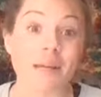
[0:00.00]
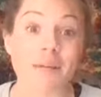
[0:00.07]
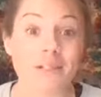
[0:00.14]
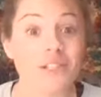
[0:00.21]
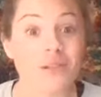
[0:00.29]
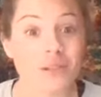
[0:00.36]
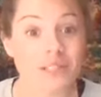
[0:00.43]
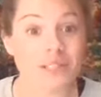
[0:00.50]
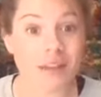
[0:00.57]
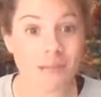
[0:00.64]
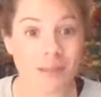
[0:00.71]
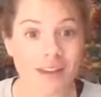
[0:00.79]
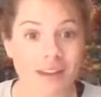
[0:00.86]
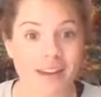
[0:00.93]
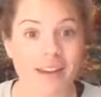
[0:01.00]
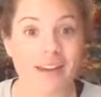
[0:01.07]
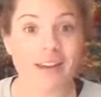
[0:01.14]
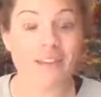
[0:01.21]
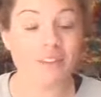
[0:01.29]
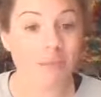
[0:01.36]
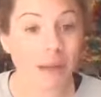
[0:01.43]
able to do the same thing
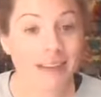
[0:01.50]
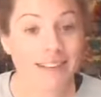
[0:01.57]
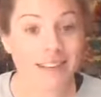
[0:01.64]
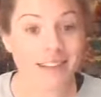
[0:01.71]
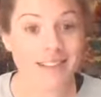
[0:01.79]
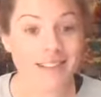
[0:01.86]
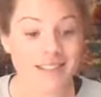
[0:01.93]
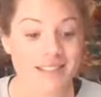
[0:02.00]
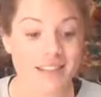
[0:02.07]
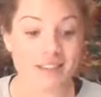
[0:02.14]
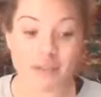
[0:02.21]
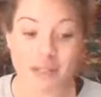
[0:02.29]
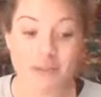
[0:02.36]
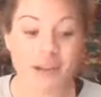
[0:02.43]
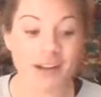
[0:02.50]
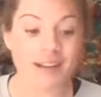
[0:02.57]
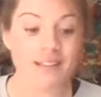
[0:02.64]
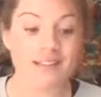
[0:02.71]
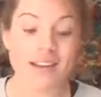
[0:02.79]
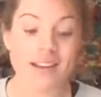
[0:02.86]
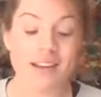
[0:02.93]
for my clients and for you
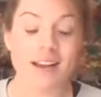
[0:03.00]
guys.